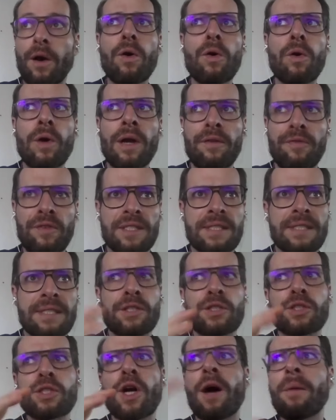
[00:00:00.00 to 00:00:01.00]
oh, if it's
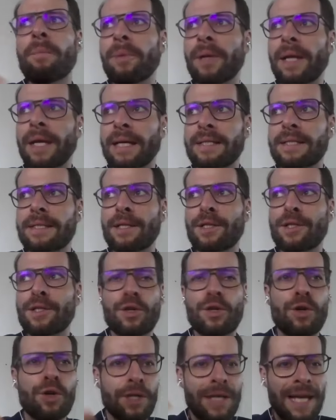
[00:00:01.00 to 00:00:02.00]
such complex and
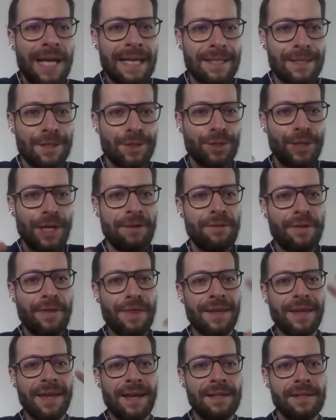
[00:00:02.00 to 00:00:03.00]
so connected to
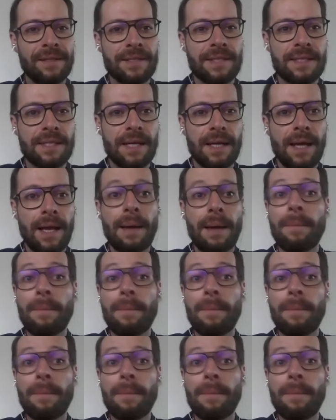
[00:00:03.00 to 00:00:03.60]
everything else,